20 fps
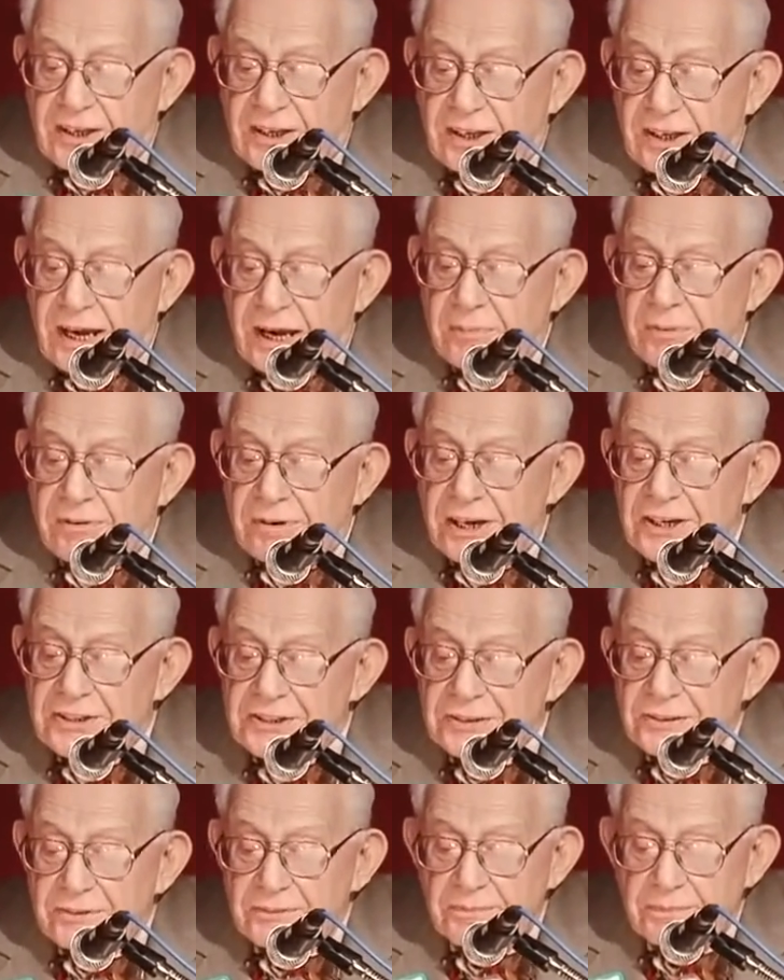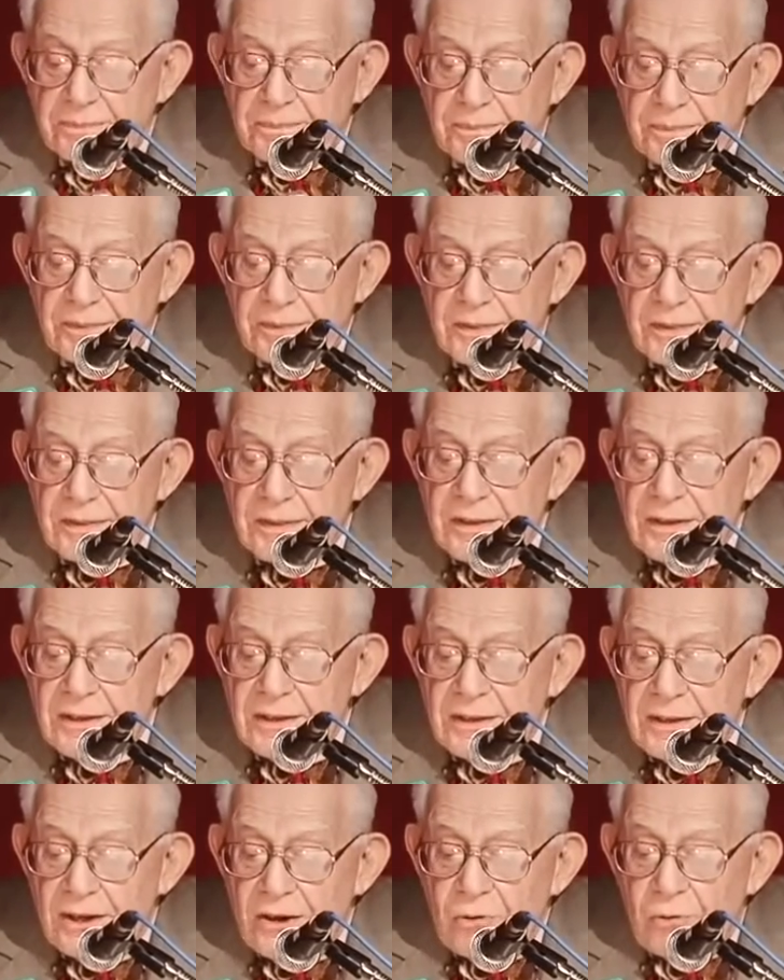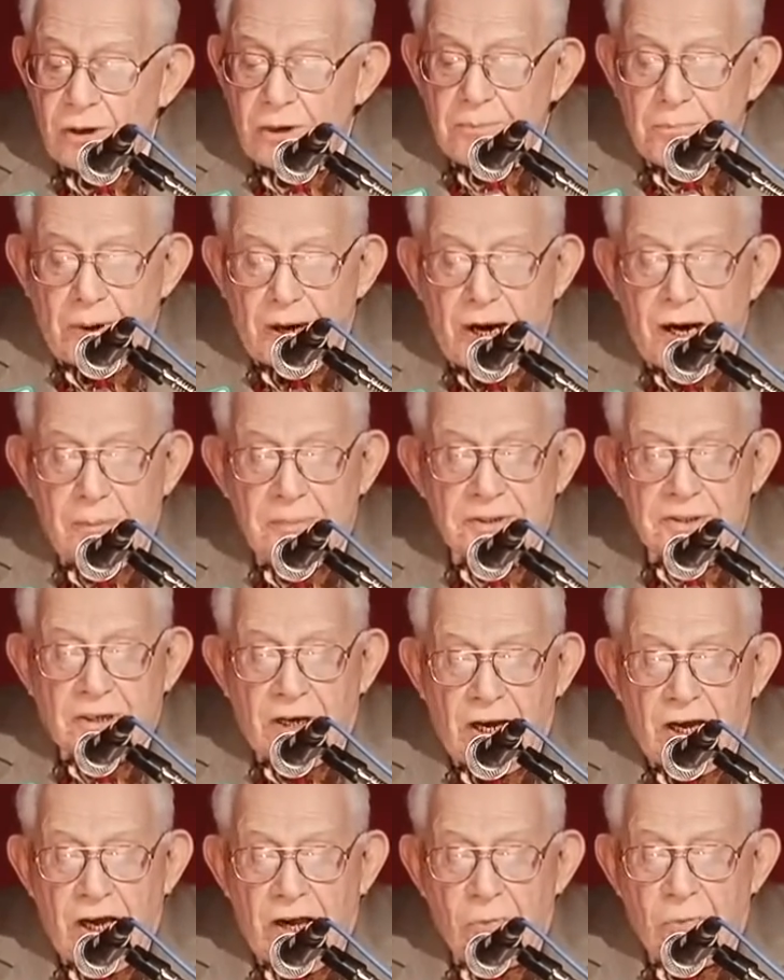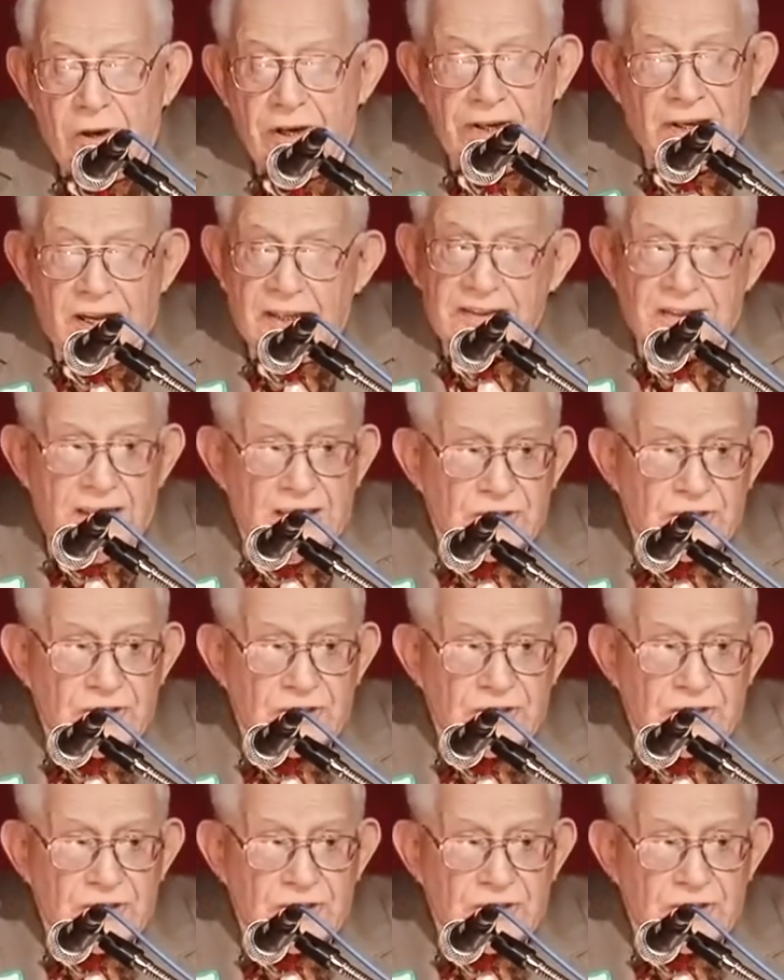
collaboration, when Bob and Carl were not